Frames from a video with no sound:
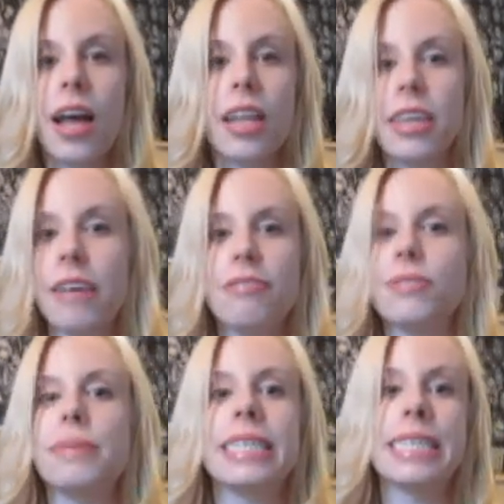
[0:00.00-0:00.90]
left
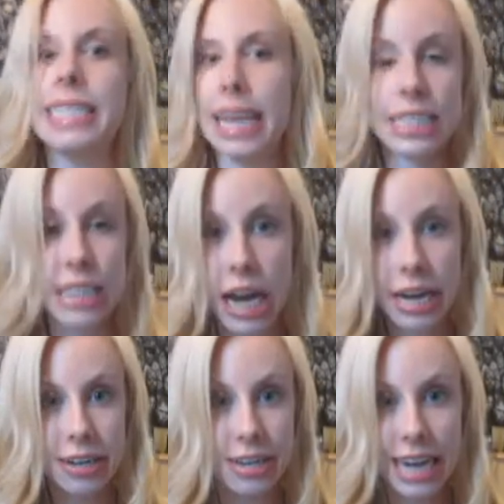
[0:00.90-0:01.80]
me dead
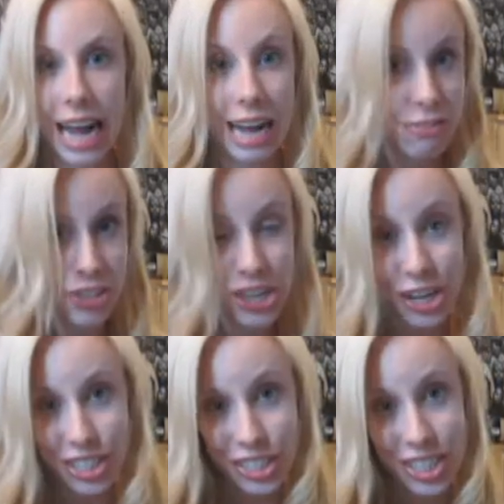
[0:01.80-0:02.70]
tired. After the
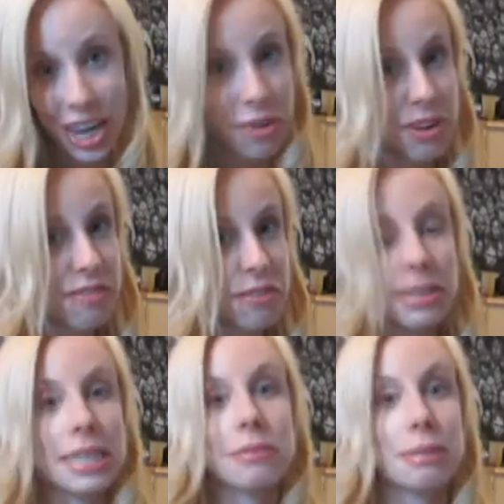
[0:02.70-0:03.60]
concert, I don't even
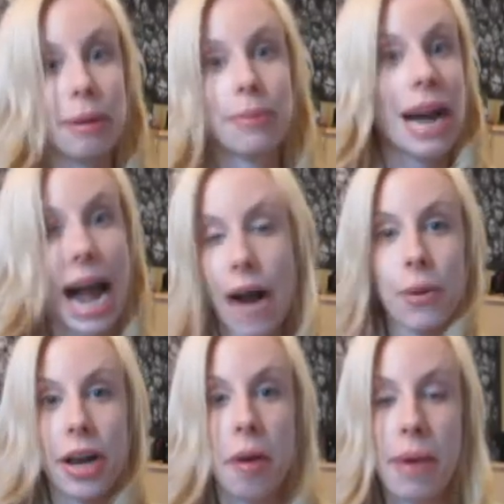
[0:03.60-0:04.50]
really remember how
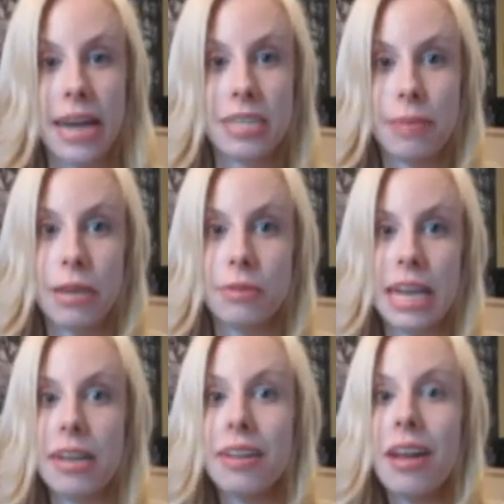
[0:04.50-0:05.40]
I got back to my
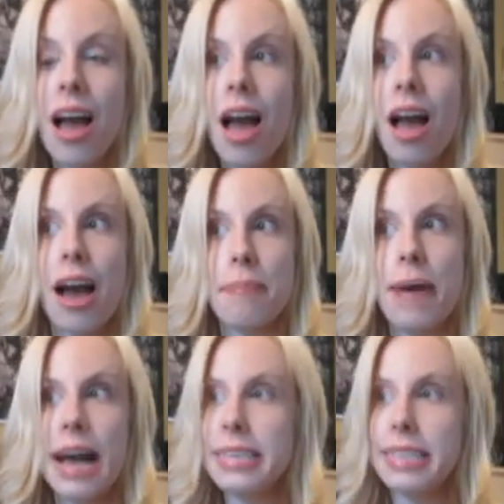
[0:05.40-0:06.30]
hotel. I
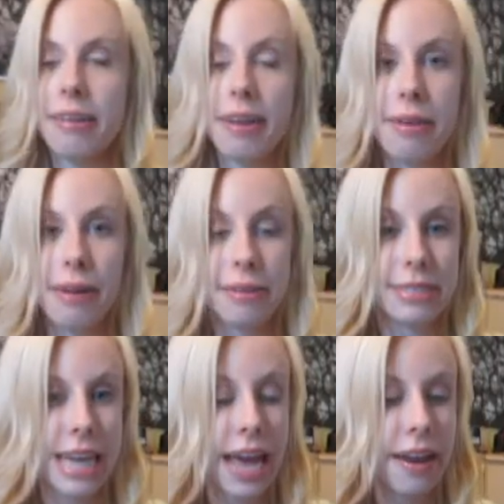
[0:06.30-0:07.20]
passed out at around
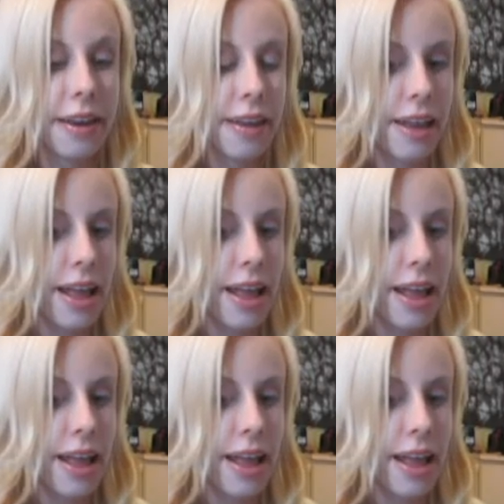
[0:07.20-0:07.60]
10,